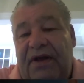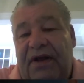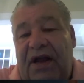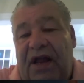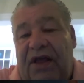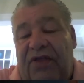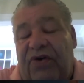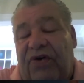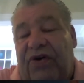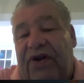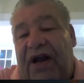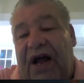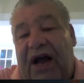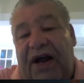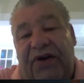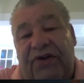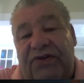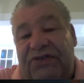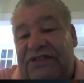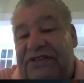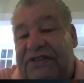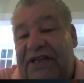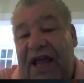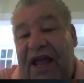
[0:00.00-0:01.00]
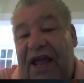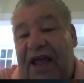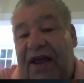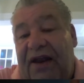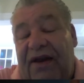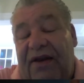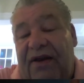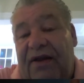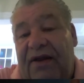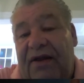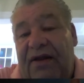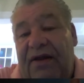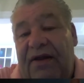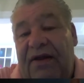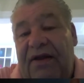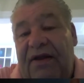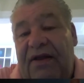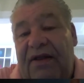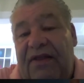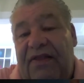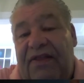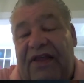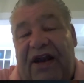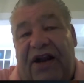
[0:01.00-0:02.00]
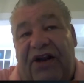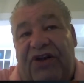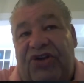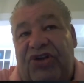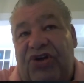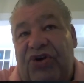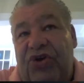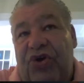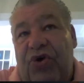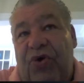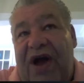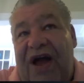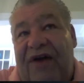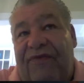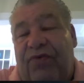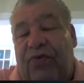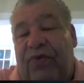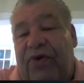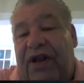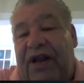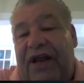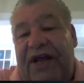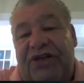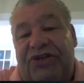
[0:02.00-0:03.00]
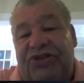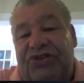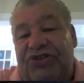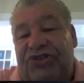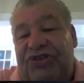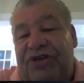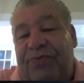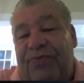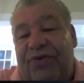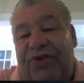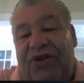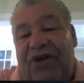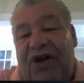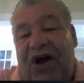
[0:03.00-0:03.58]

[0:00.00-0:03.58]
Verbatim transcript: and they're going to understand that until you have a relationship with